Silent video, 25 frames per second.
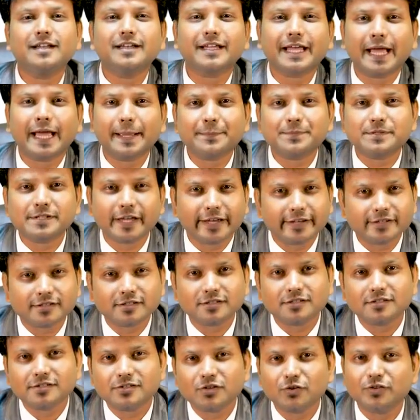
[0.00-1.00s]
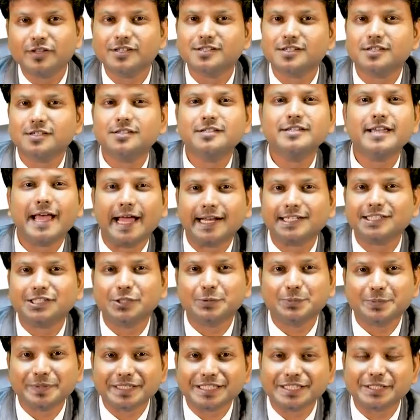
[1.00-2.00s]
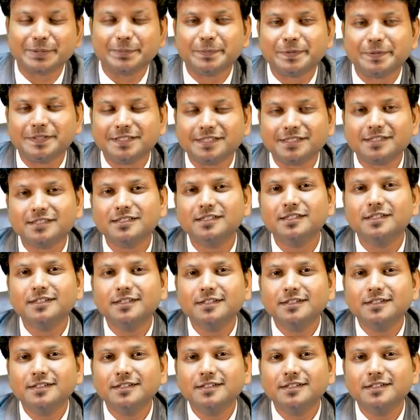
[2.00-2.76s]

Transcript: and capsaicin. So, this is the active principles.